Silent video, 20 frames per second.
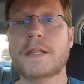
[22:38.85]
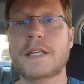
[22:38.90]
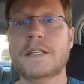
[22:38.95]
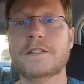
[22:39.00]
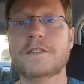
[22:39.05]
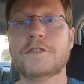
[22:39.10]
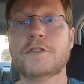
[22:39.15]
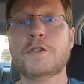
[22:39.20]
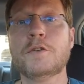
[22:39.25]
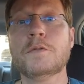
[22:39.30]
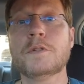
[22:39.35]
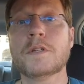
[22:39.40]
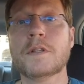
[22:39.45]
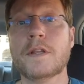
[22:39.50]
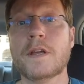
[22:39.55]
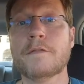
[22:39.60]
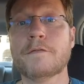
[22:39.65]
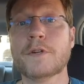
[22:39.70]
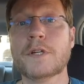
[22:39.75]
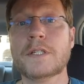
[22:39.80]
these two
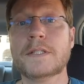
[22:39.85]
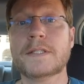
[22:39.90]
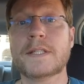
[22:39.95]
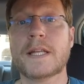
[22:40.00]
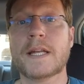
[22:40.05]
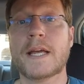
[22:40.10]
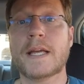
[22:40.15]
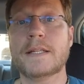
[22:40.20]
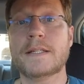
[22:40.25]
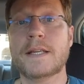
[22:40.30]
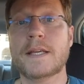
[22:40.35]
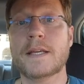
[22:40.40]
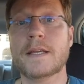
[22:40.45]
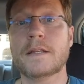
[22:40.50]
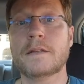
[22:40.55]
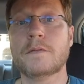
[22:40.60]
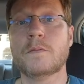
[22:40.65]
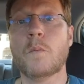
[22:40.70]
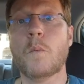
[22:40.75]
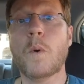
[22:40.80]
deliveries that I did,